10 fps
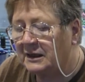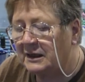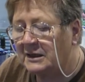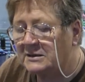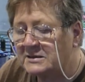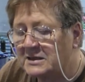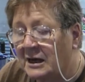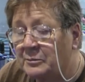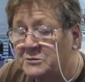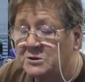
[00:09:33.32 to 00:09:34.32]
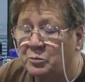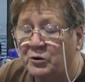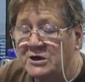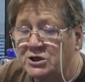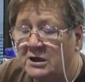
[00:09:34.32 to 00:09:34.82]
it's up to
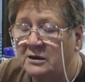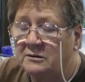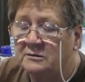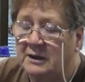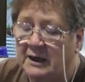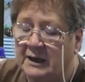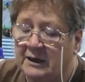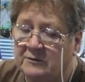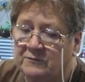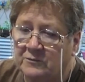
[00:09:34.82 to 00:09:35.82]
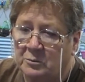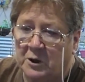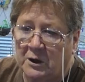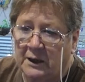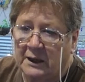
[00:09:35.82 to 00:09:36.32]
pressure, and for
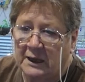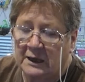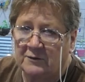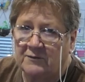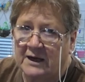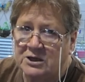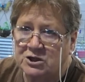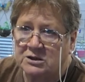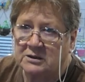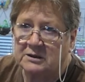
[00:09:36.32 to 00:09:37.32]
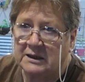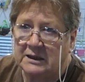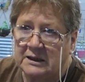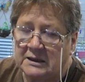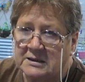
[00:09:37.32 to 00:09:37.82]
my elevation
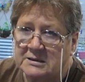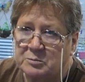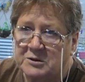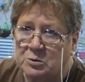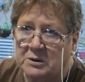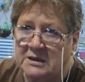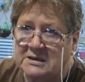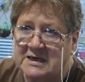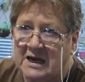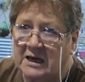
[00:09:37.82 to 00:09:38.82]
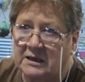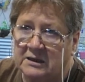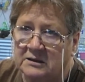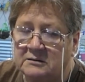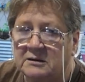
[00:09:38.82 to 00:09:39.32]
it is between 10
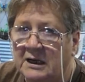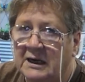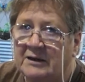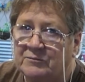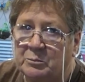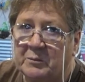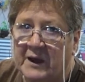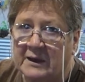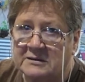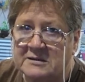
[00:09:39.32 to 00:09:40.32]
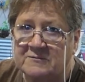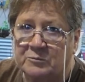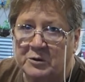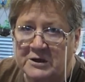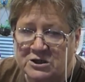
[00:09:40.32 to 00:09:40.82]
and 11 pounds
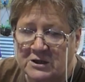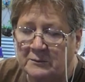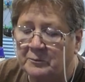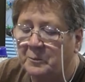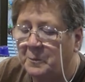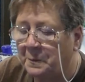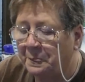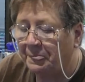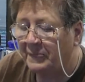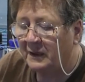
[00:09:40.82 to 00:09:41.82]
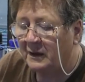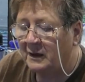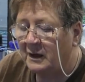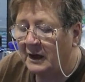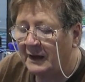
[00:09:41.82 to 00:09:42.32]
of pressure.
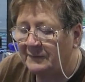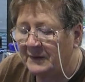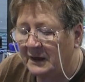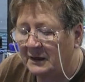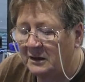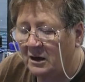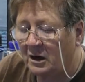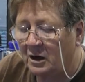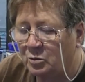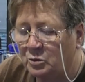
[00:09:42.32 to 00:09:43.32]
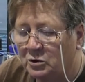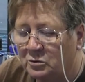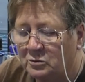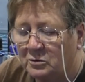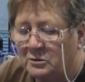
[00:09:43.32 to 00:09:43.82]
And then I
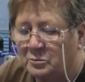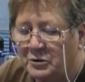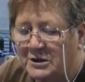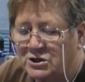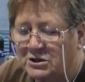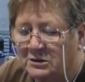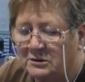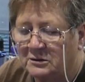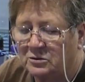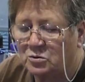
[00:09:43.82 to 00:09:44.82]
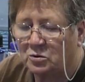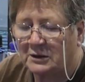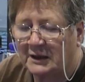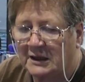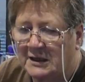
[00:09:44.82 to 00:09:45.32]
will pressure cook
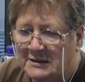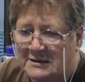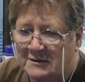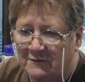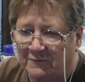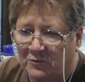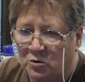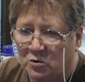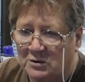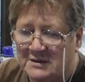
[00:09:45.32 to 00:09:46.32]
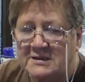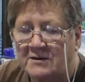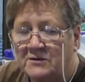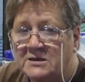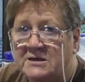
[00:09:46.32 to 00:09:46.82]
these for
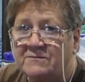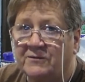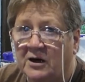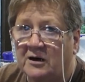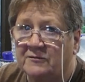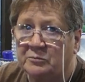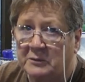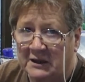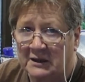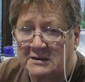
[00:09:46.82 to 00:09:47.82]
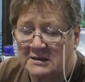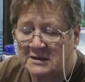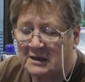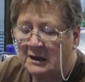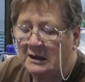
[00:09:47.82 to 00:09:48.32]
75 minutes.